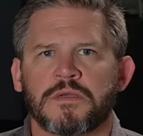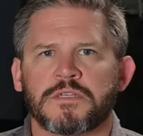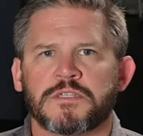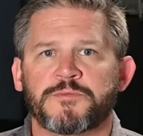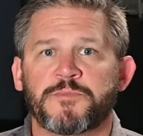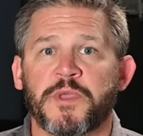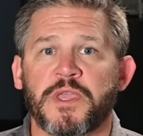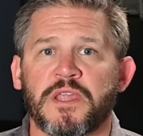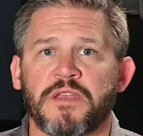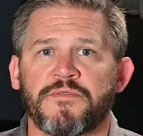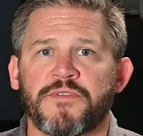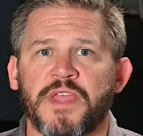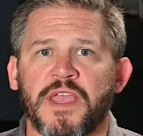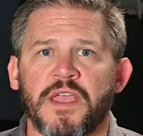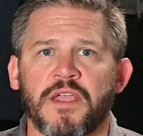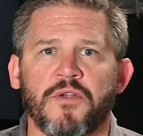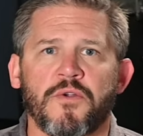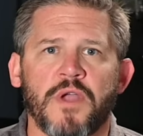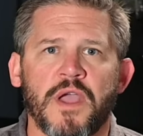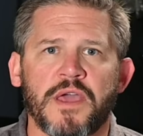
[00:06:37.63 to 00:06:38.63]
Speaking of
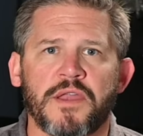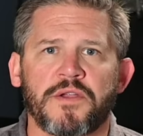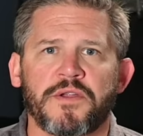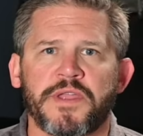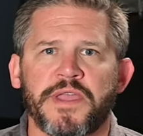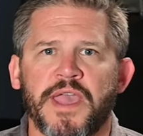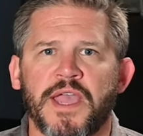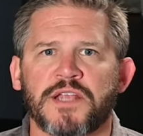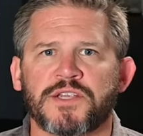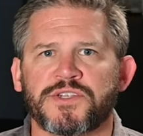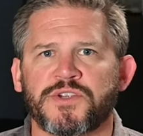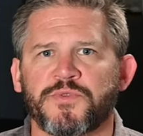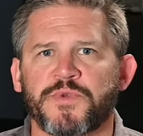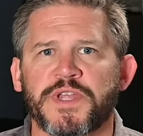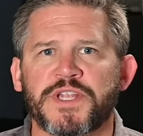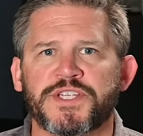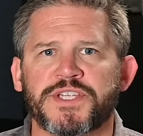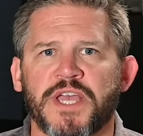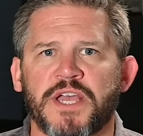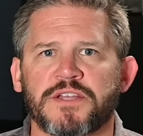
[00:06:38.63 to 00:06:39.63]
Dan Grider, he actually
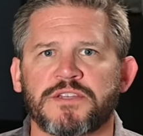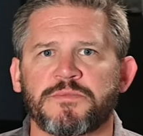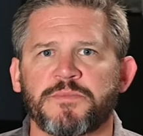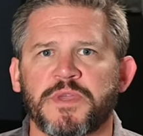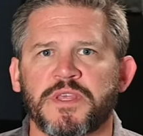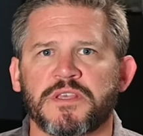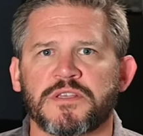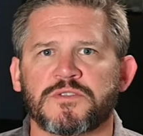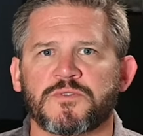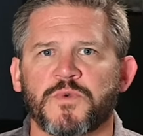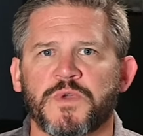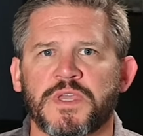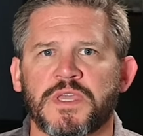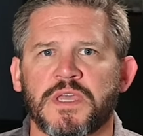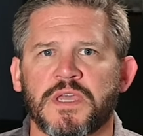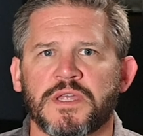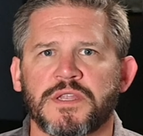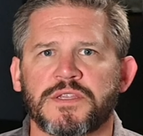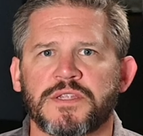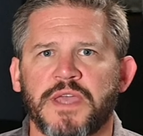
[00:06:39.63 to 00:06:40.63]
reached out to me this
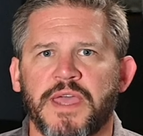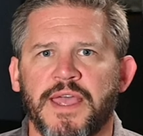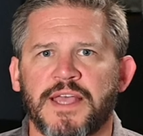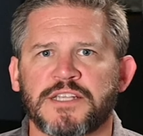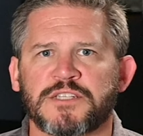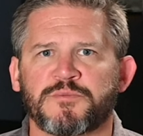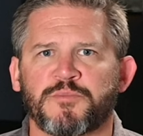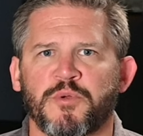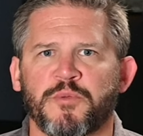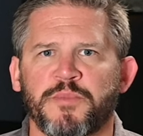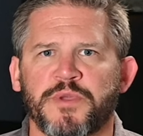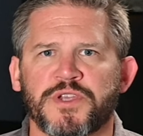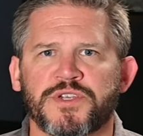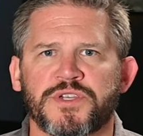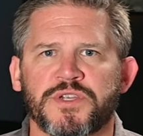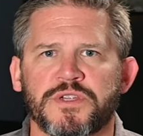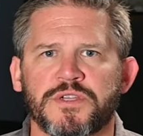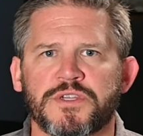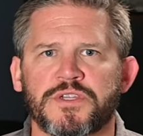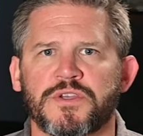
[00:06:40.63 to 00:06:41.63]
weekend to ask
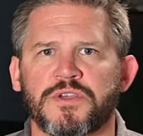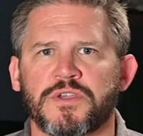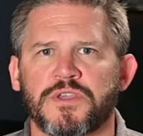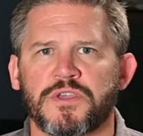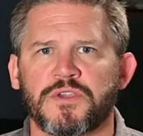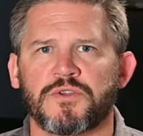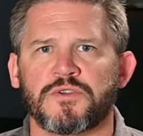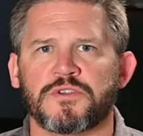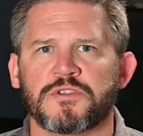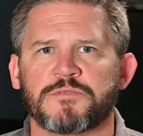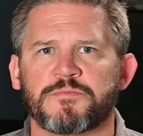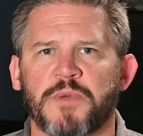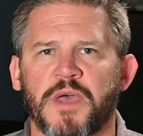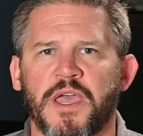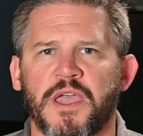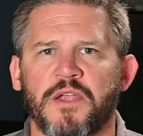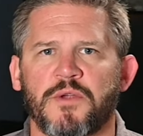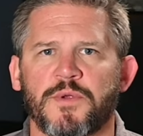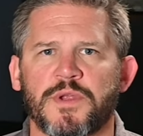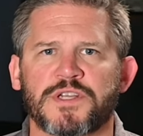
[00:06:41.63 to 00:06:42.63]
permission to use
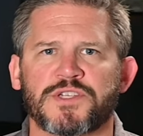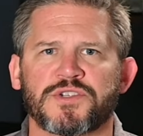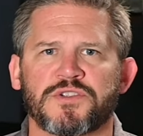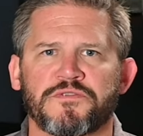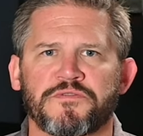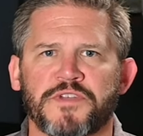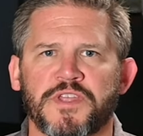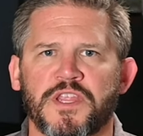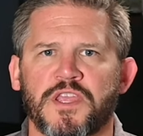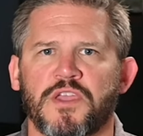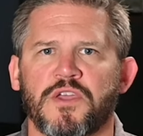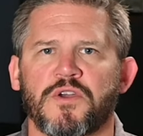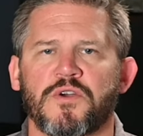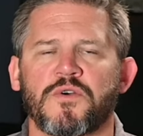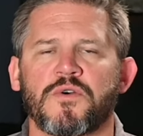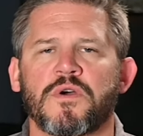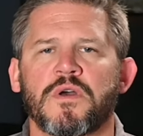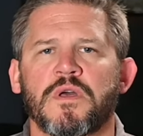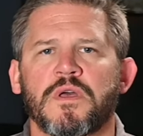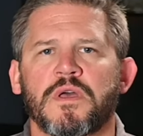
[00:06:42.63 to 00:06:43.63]
my original
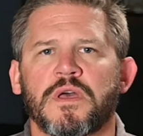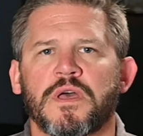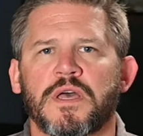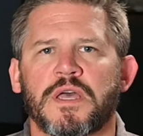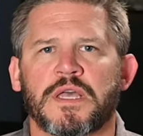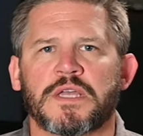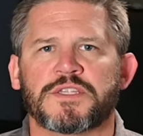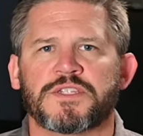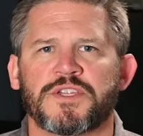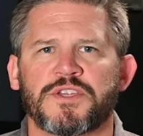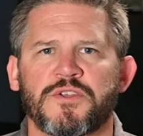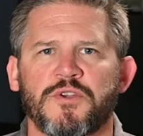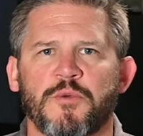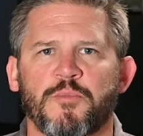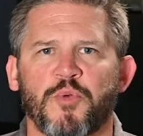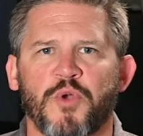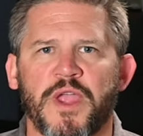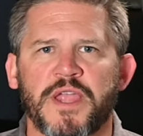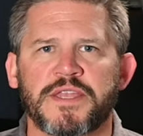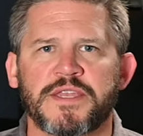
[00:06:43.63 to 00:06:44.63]
video to do a
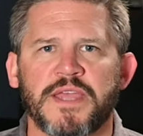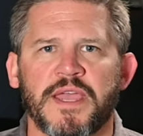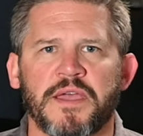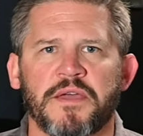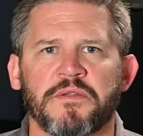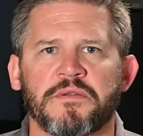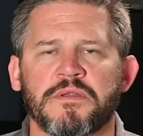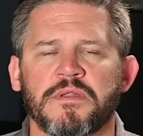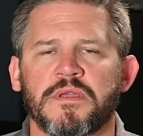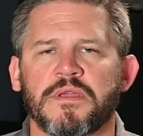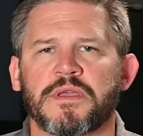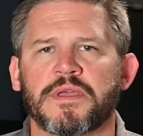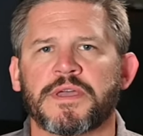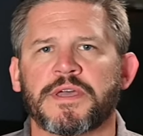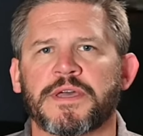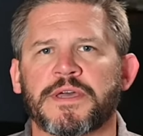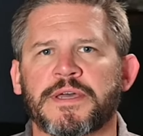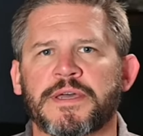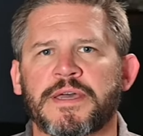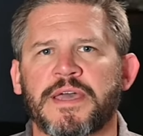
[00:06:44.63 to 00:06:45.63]
breakdown.
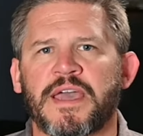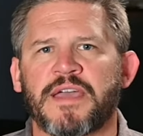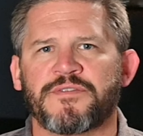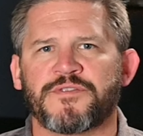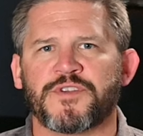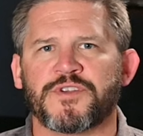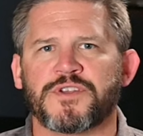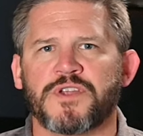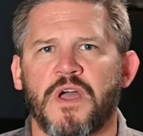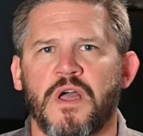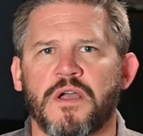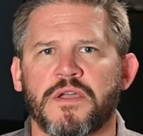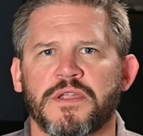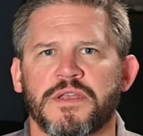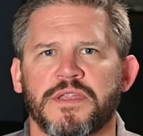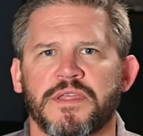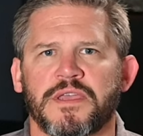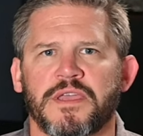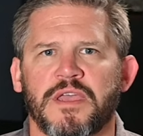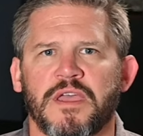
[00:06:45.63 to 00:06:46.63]
After
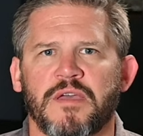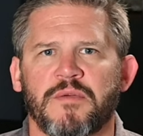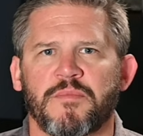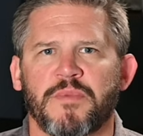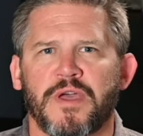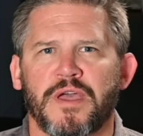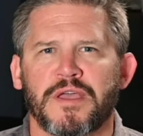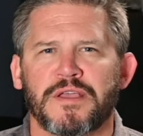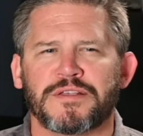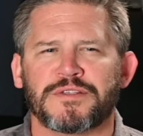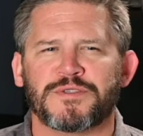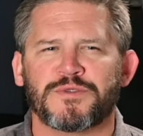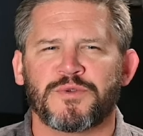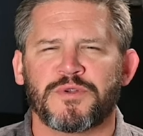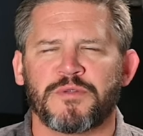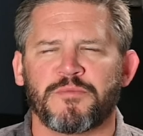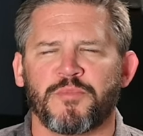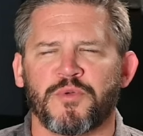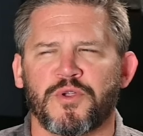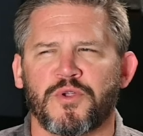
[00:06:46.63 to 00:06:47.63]
talking to him, I
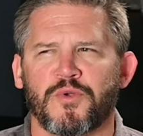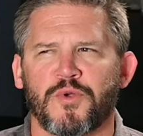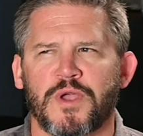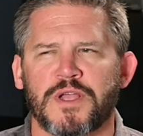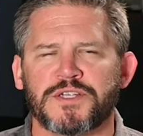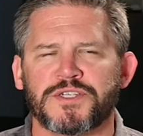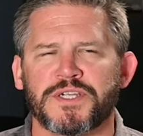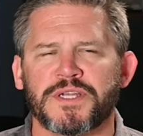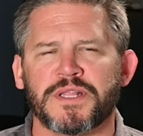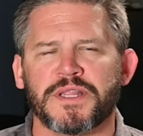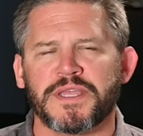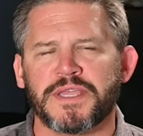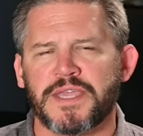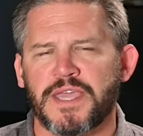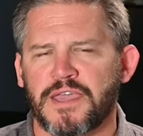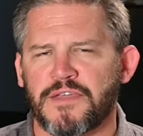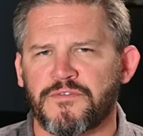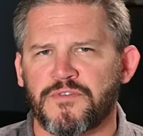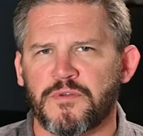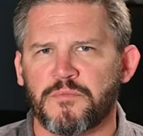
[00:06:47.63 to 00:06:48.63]
sort of begrudgingly
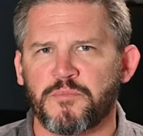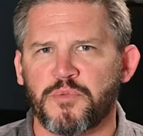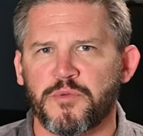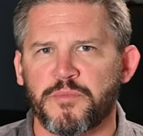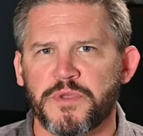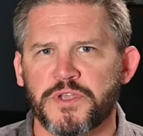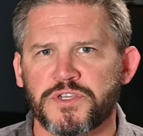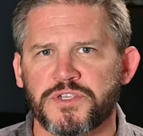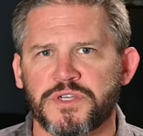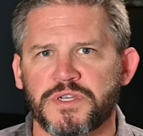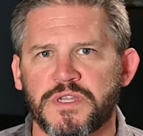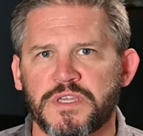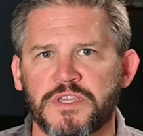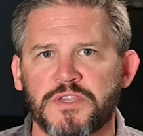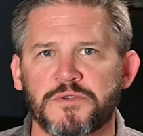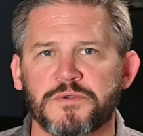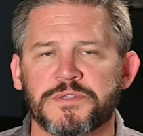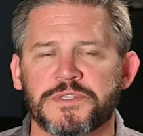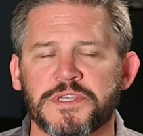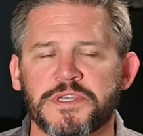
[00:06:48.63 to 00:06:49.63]
gave him permission to
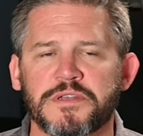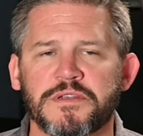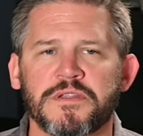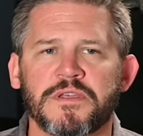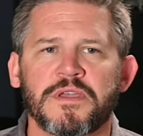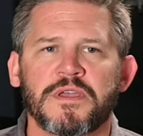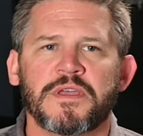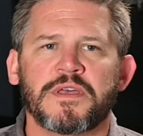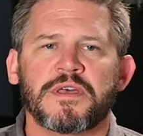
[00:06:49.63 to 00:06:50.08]
use it.